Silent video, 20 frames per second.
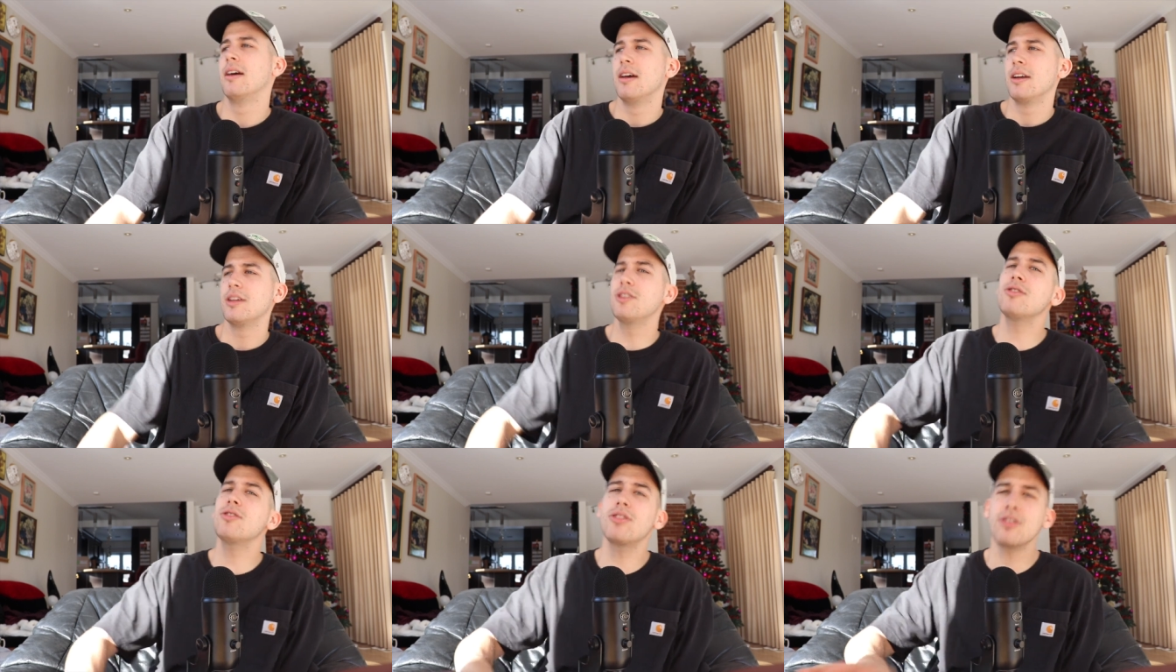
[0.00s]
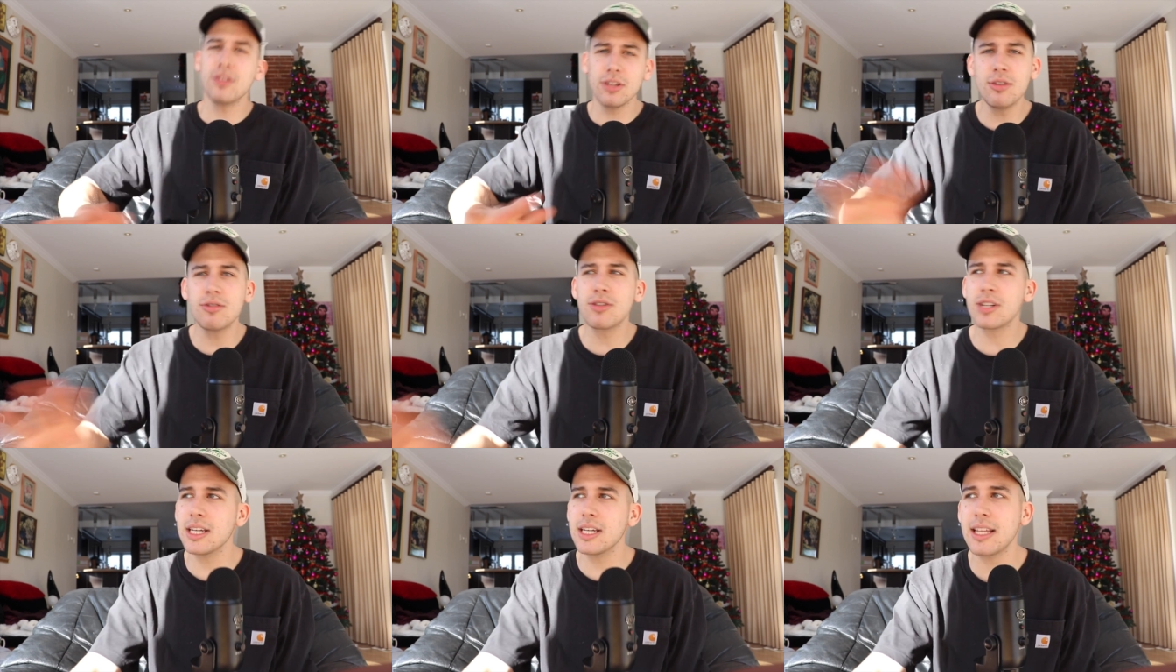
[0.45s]
Usually,
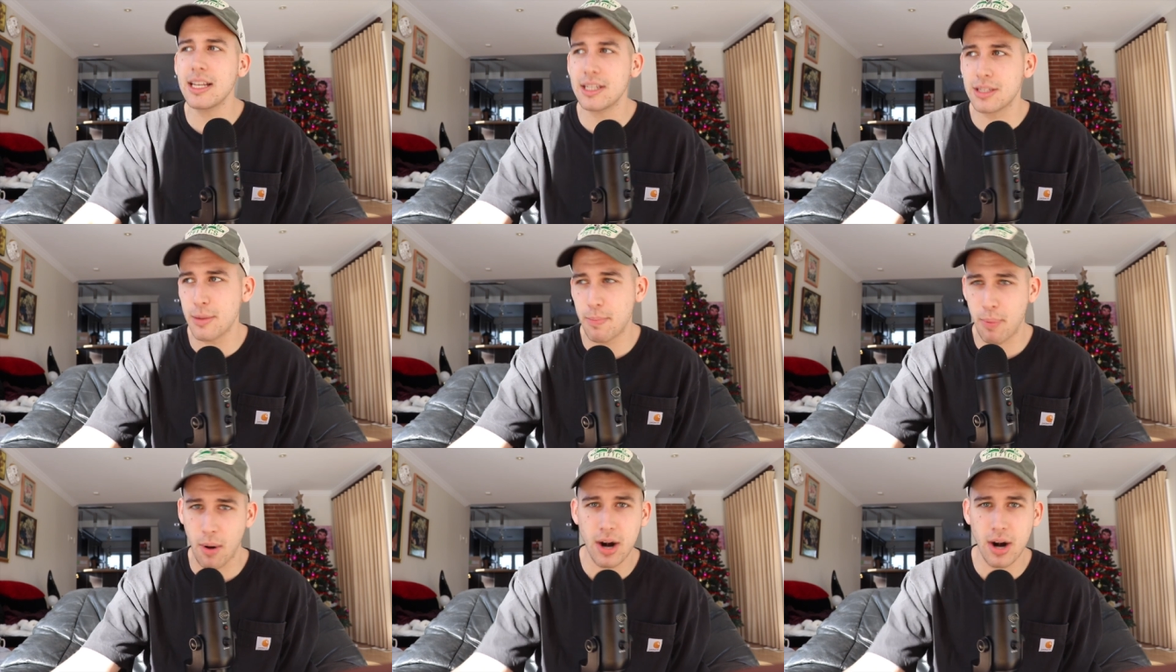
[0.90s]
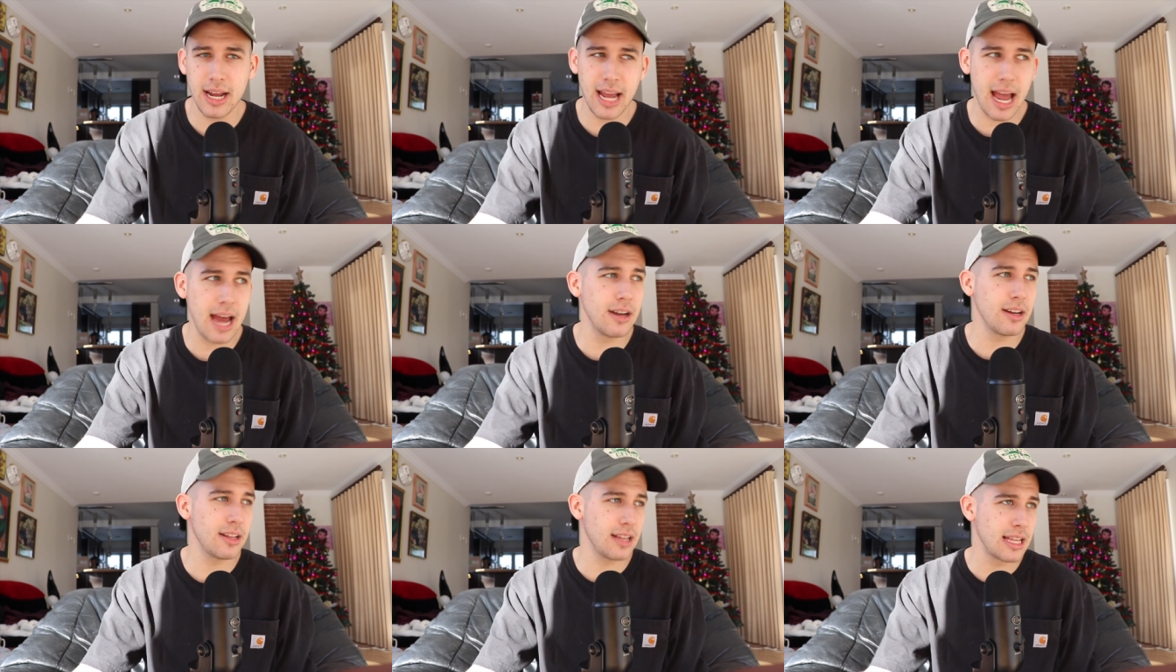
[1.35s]
usually that's the party
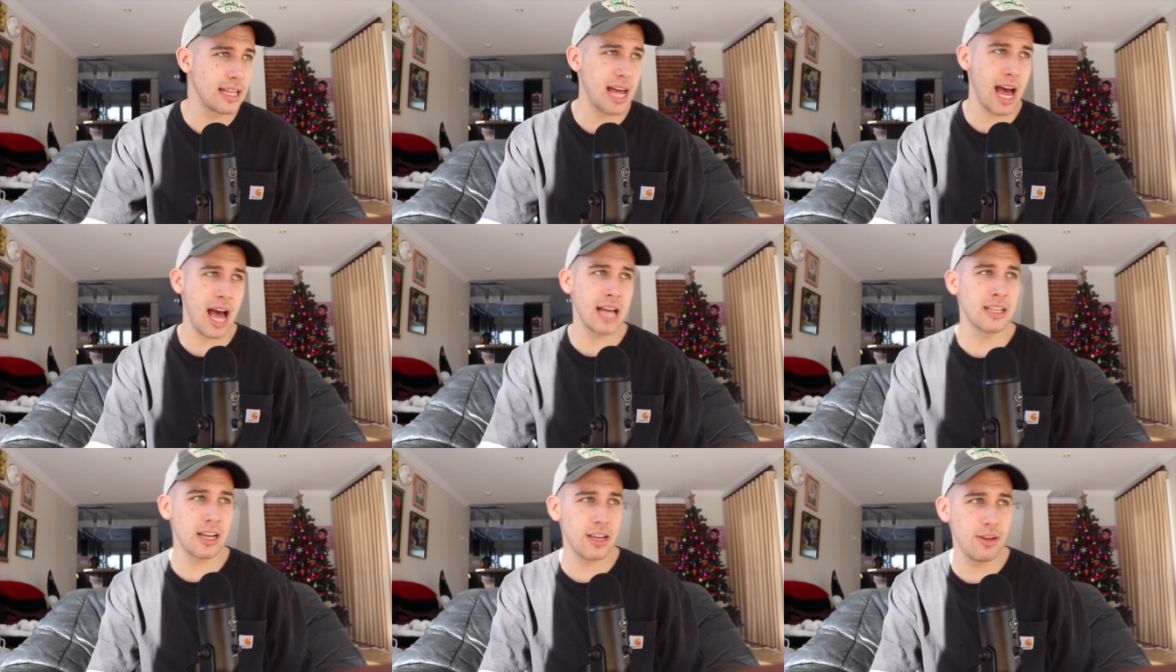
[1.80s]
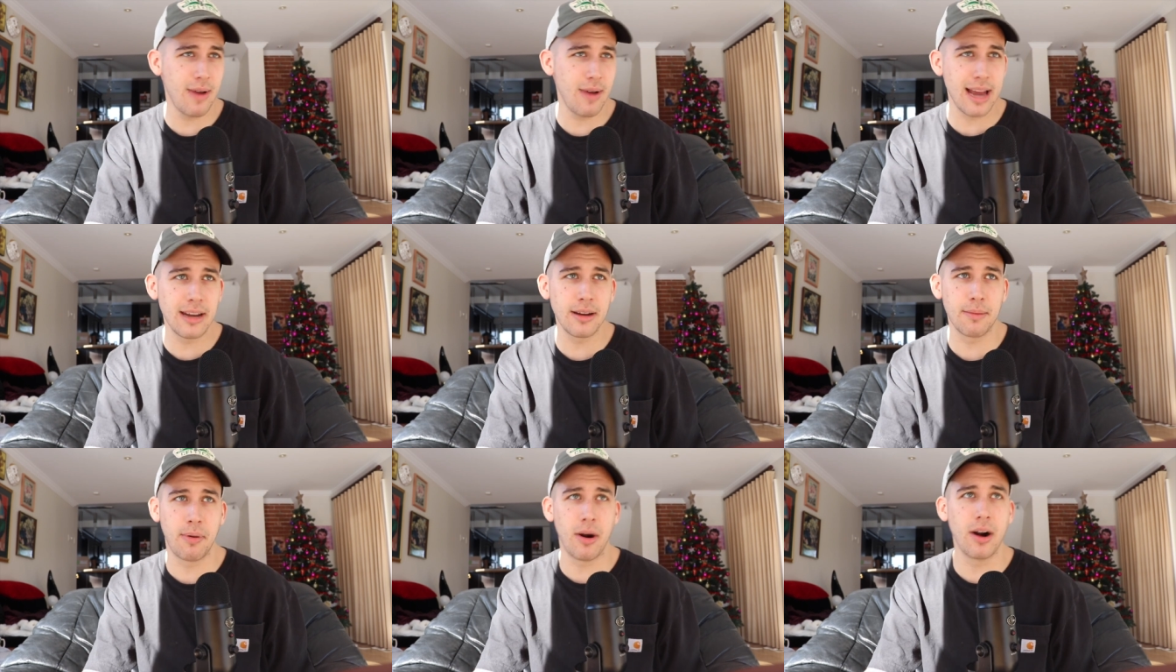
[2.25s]
end. Like that's how you
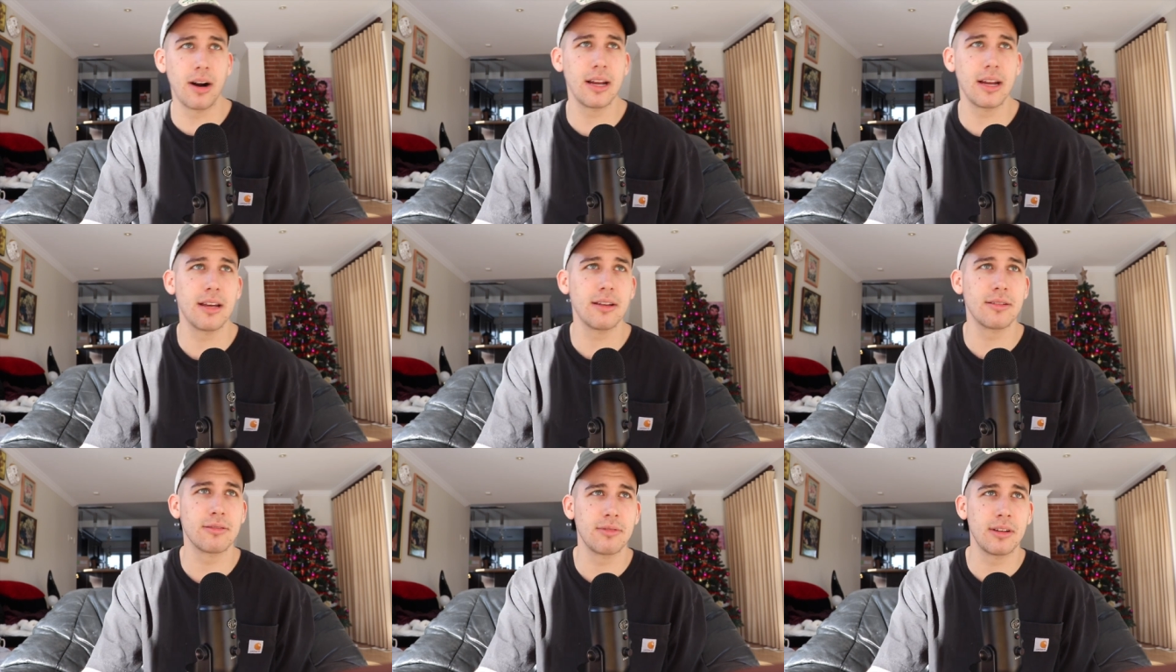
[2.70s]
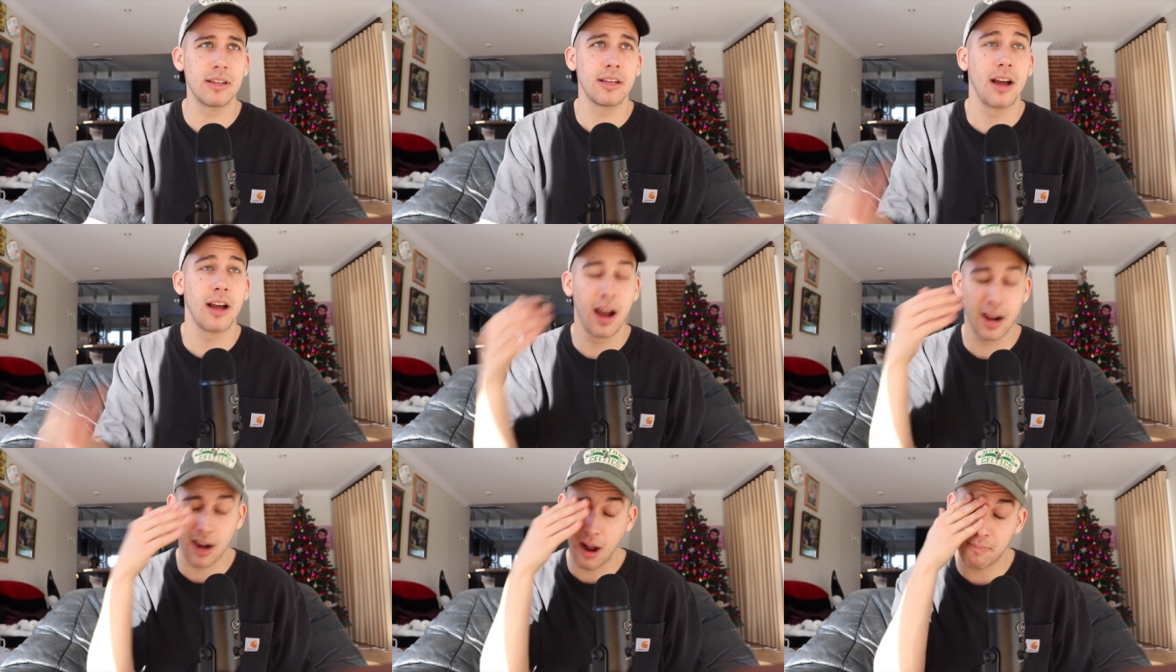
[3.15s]
end a party. Is really,
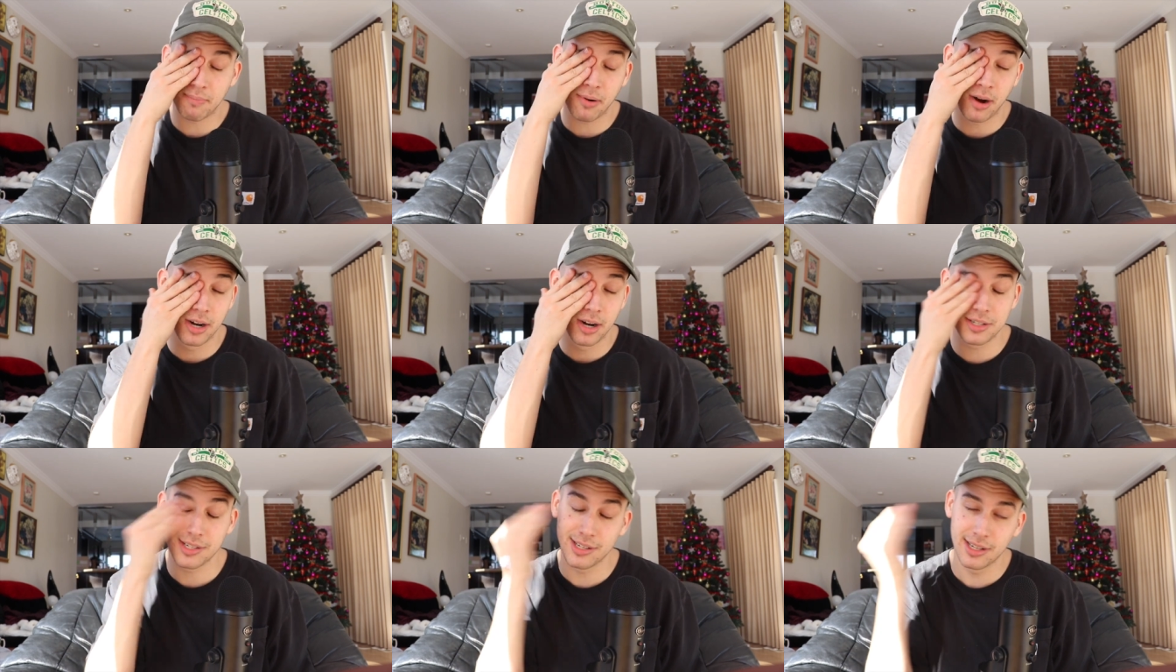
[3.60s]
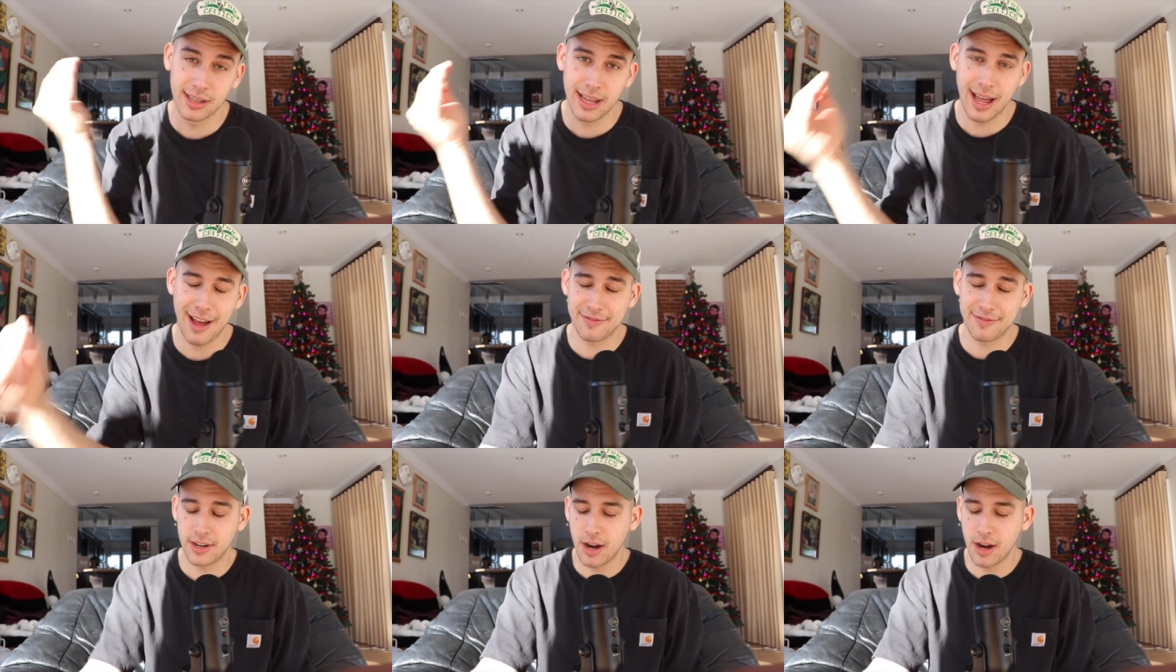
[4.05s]
I got punched and left.